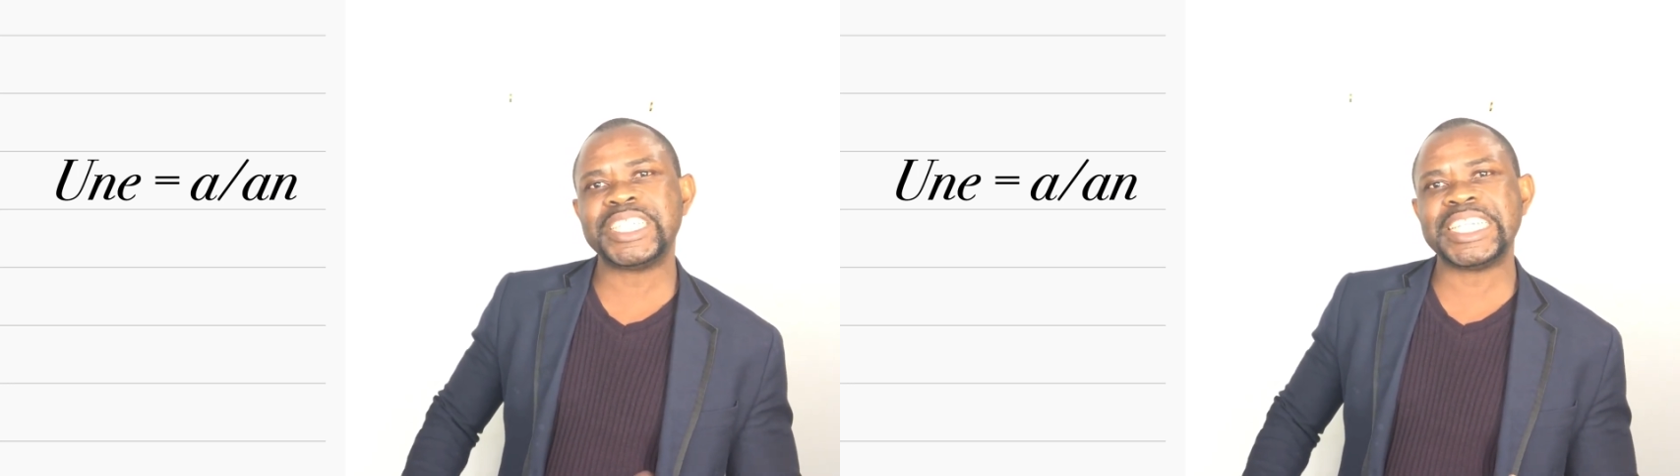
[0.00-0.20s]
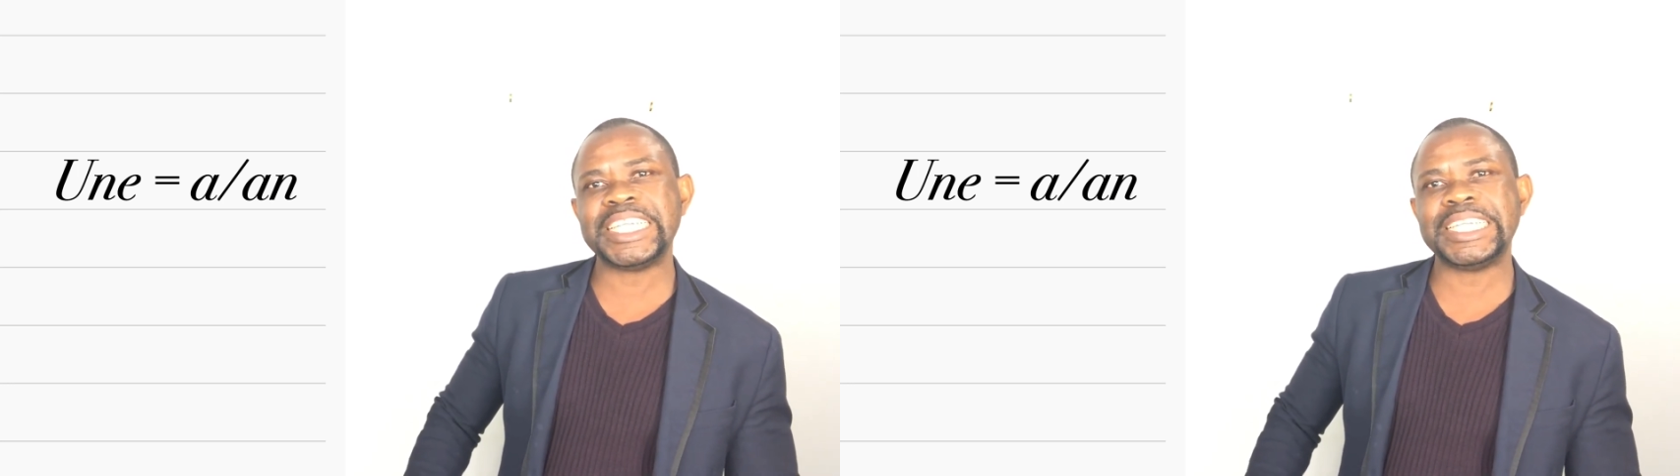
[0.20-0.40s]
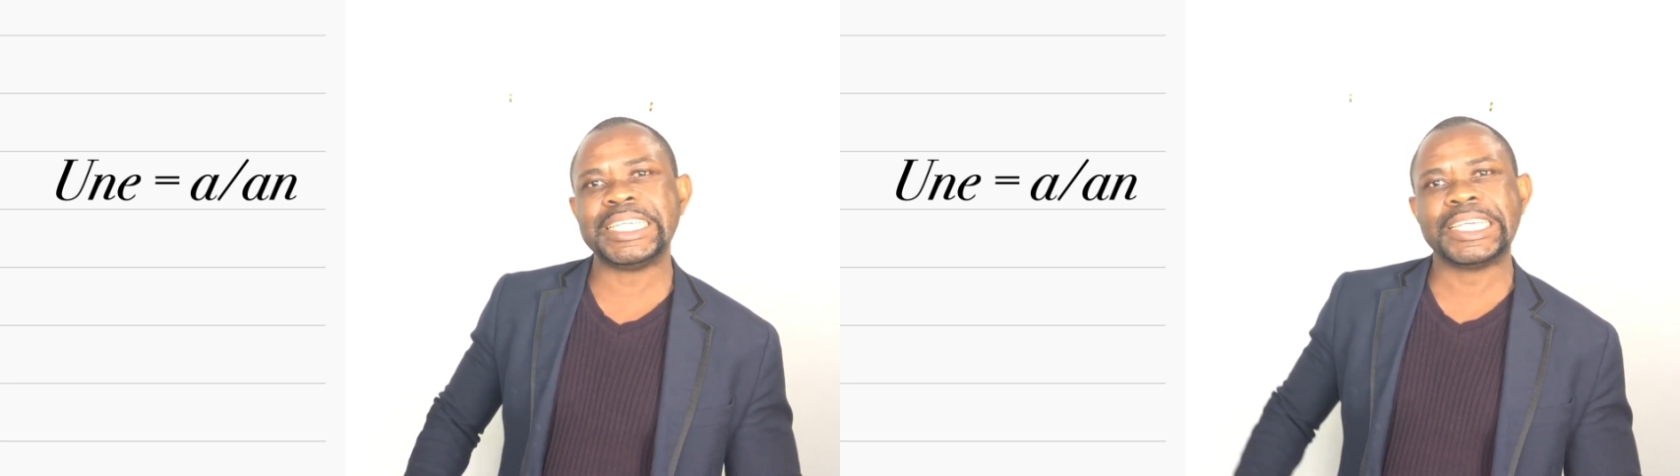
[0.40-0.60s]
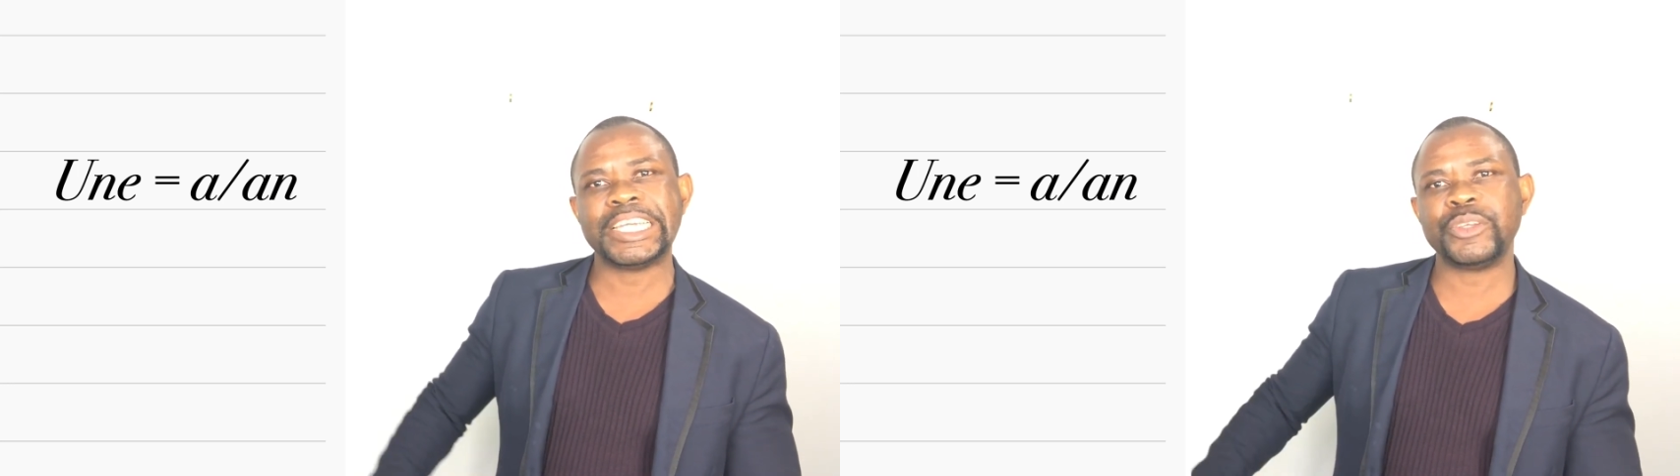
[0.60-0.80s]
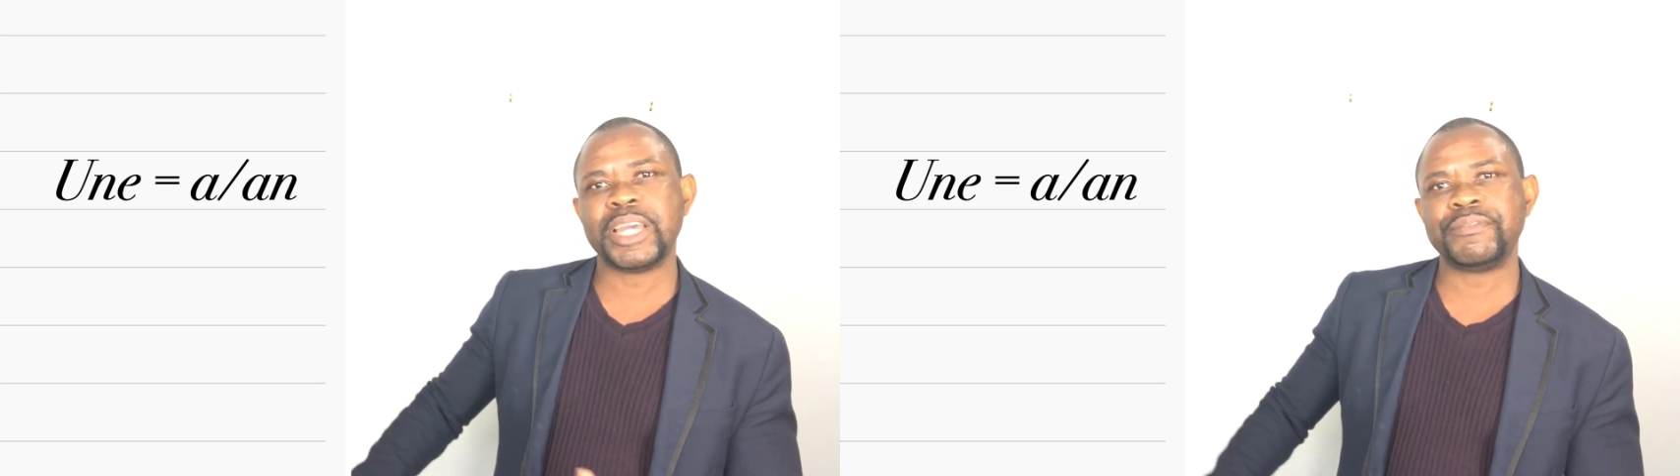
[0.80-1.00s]
T,
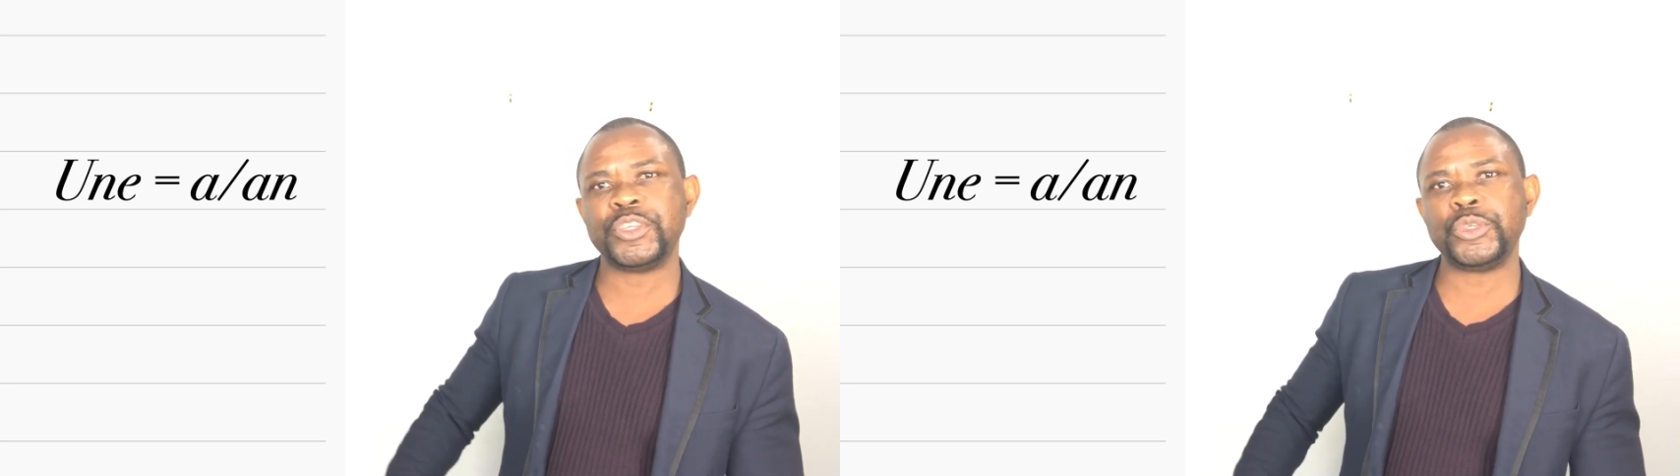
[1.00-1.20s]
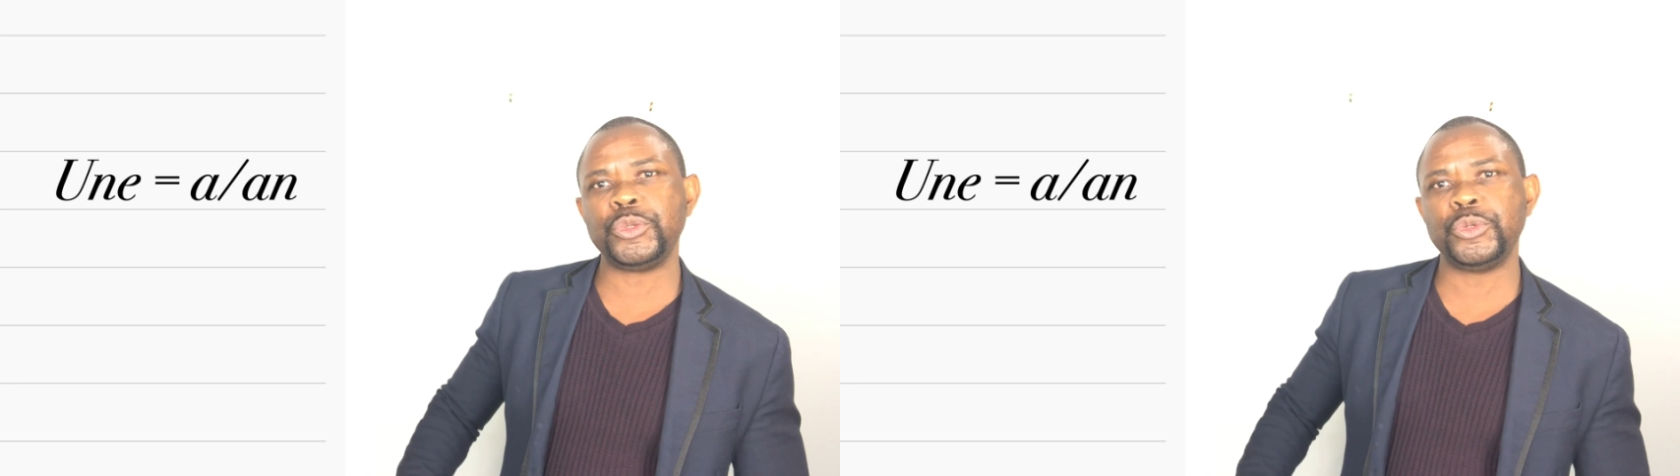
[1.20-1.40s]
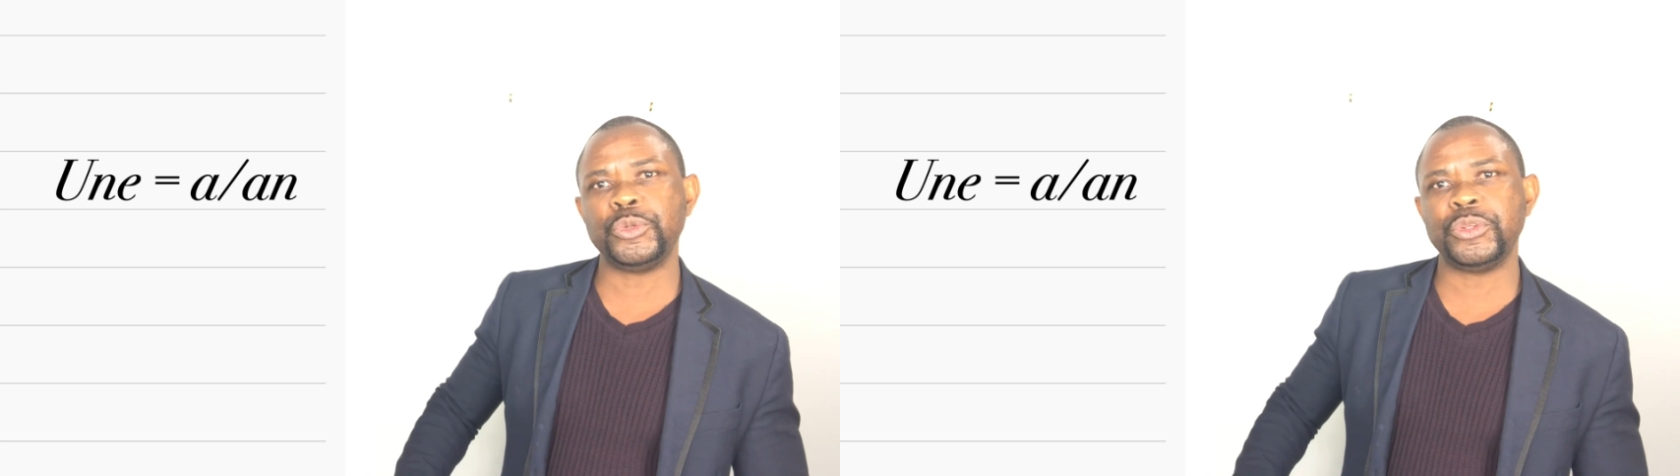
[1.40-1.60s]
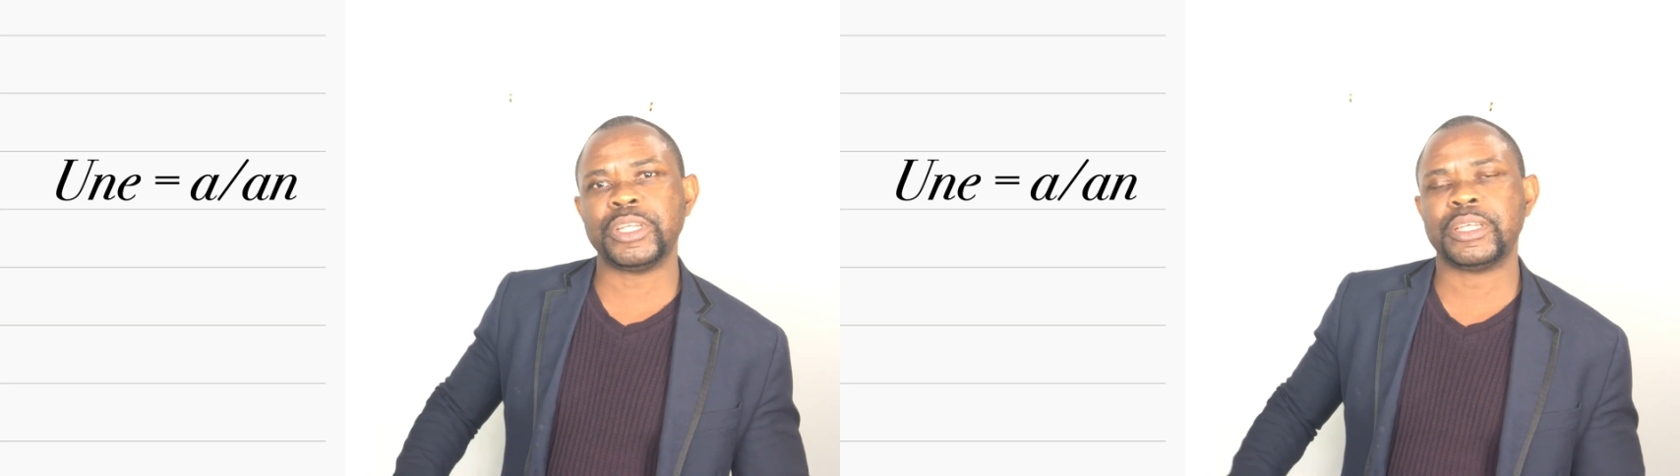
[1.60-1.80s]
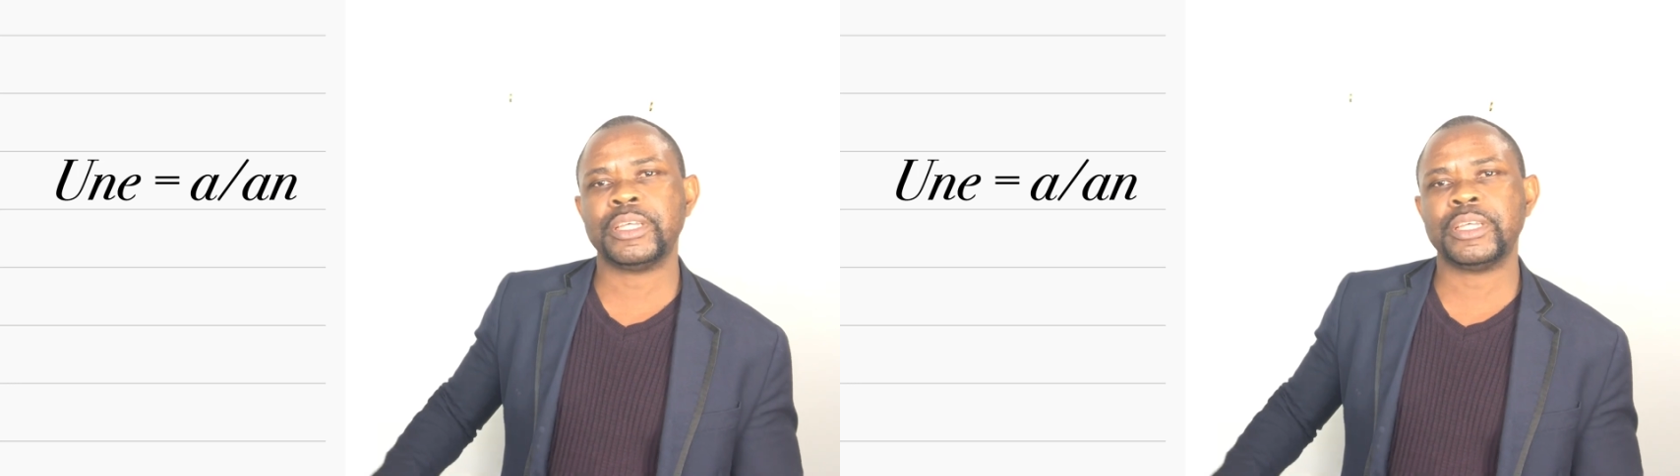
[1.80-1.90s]
and you have une.